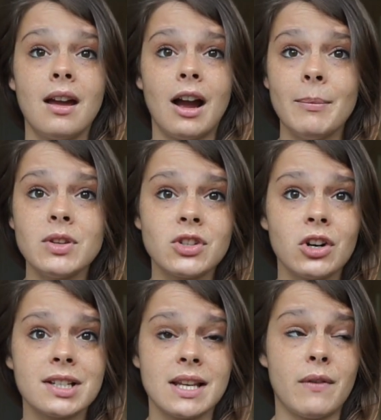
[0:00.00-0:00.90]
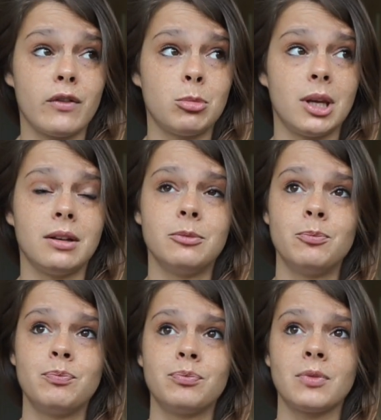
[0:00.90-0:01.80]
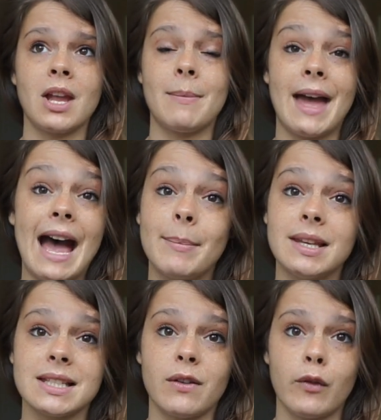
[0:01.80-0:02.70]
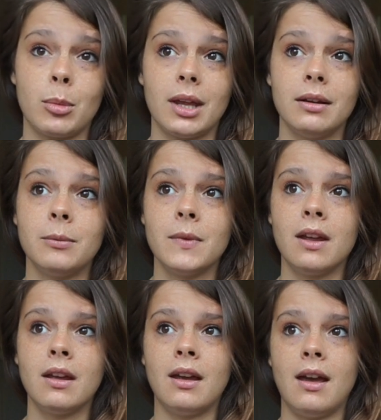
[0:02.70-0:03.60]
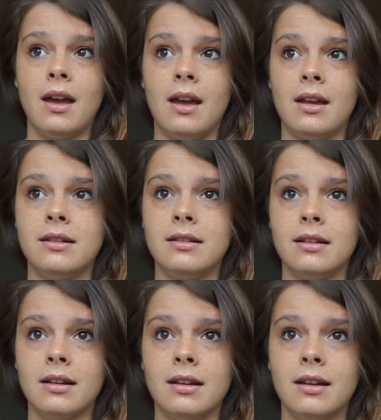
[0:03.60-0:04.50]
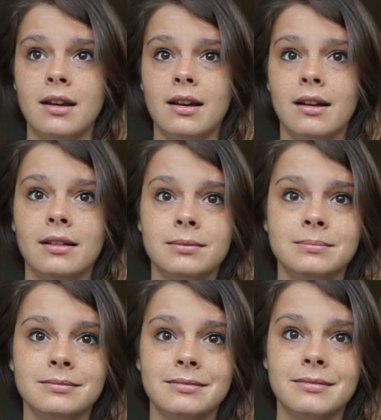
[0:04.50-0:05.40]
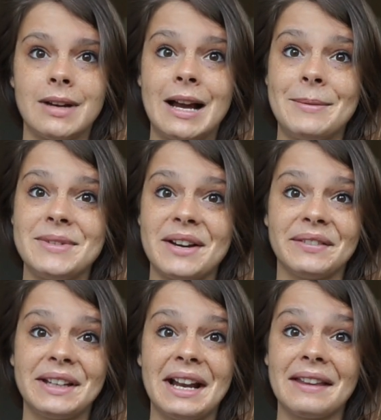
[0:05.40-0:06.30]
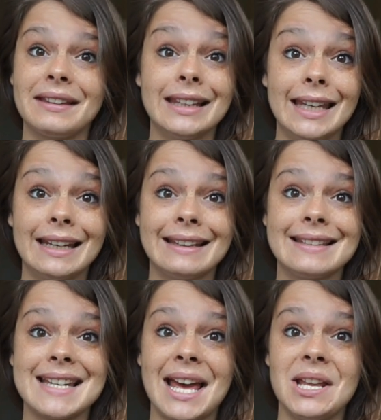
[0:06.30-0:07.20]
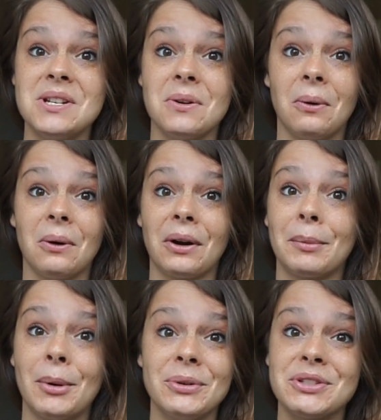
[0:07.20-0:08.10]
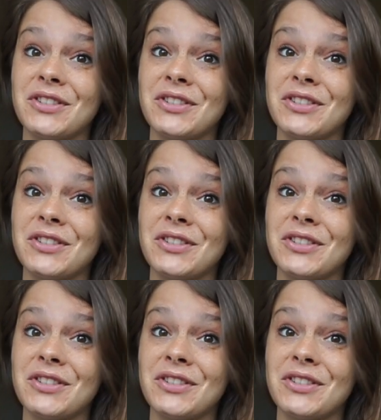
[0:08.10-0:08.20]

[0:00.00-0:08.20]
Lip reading: I'm the strongest I've ever been. I'm the happiest I've ever been. And I'm definitely not the leanest and or most